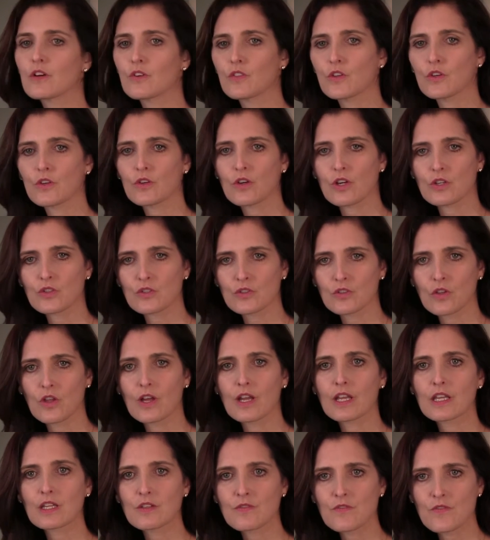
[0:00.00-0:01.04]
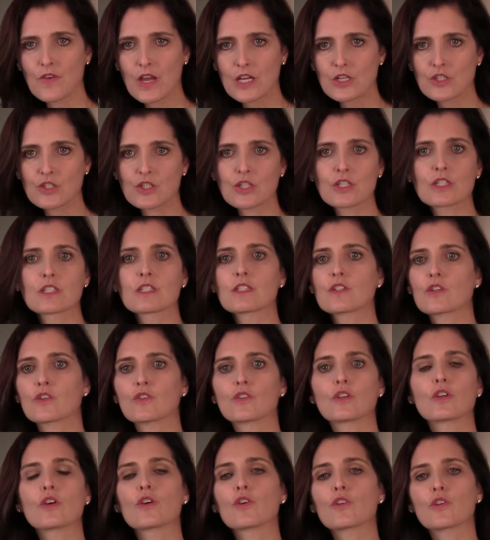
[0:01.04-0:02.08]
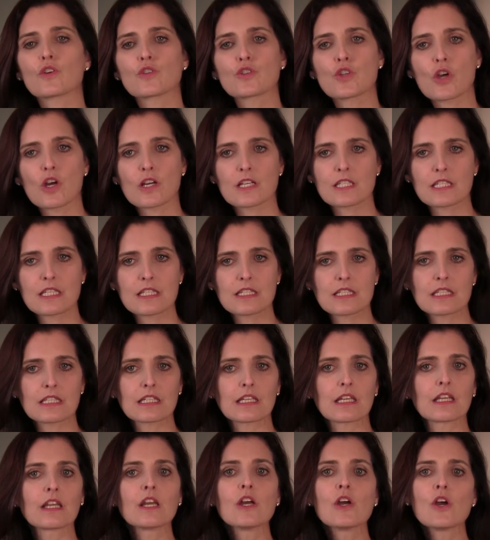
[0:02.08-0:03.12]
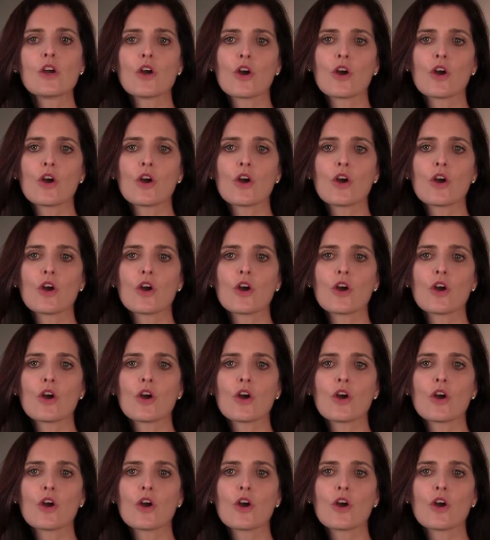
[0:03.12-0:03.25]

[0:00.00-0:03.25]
Are there underlying infections? Are there toxicity?